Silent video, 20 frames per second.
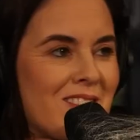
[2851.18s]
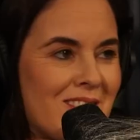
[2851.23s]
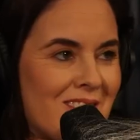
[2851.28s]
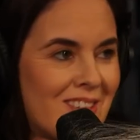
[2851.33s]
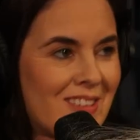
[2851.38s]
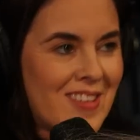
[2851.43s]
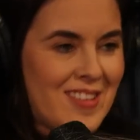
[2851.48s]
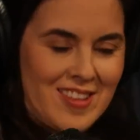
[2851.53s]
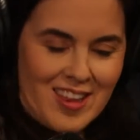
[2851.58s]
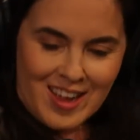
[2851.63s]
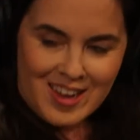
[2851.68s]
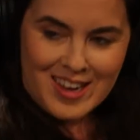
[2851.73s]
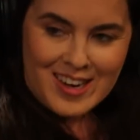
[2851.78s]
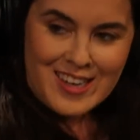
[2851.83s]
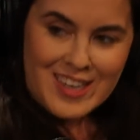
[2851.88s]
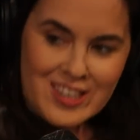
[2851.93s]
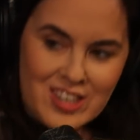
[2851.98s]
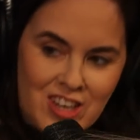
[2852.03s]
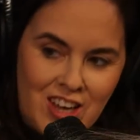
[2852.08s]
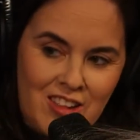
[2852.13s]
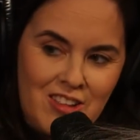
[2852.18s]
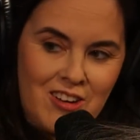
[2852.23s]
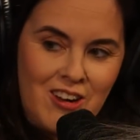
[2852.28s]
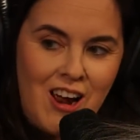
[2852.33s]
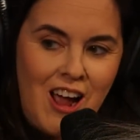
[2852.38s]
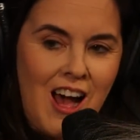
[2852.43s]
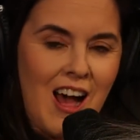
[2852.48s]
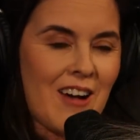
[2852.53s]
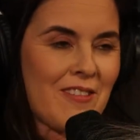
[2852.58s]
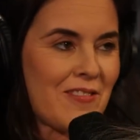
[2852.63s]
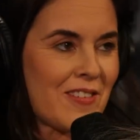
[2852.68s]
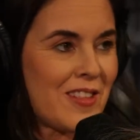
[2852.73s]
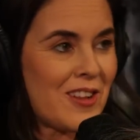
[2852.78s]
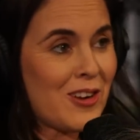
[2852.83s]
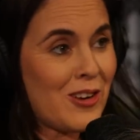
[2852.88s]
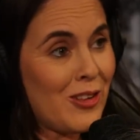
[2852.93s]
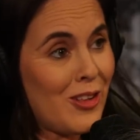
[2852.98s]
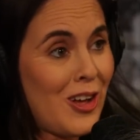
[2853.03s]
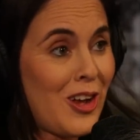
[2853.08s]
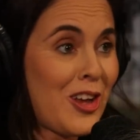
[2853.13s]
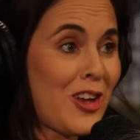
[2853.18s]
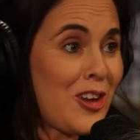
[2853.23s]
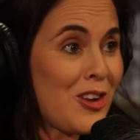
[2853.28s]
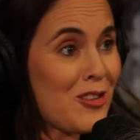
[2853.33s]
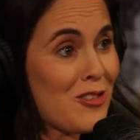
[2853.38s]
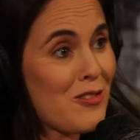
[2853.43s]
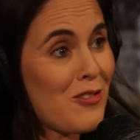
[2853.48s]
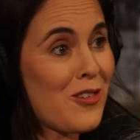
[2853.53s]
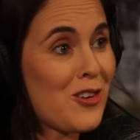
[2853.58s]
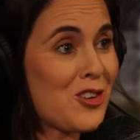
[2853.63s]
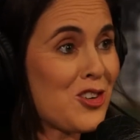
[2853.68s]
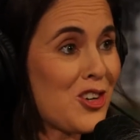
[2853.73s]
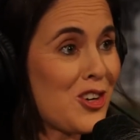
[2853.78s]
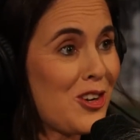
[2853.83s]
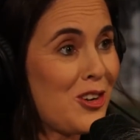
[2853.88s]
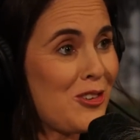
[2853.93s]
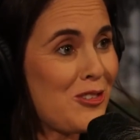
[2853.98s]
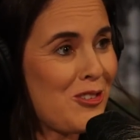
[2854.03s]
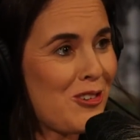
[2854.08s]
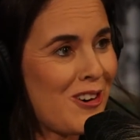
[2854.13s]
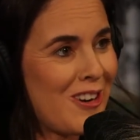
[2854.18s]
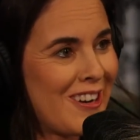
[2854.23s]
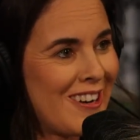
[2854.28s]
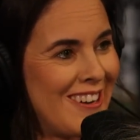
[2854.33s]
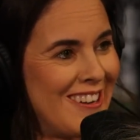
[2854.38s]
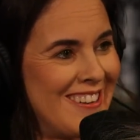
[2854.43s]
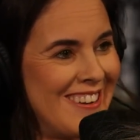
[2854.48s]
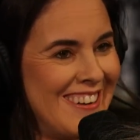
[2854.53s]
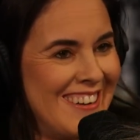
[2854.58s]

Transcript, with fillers: sucking each other off and they're like, "It's for children." No,